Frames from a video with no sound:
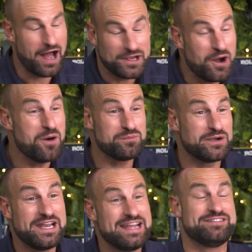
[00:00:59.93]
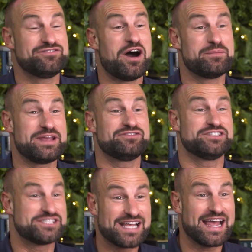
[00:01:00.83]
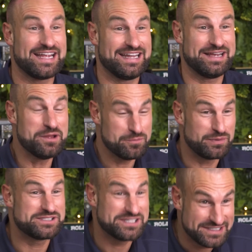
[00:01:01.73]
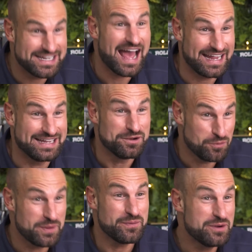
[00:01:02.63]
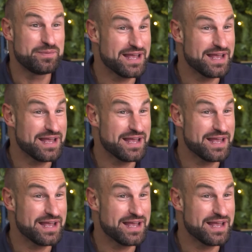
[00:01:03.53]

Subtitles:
I can't believe I'm even saying it, but today we will be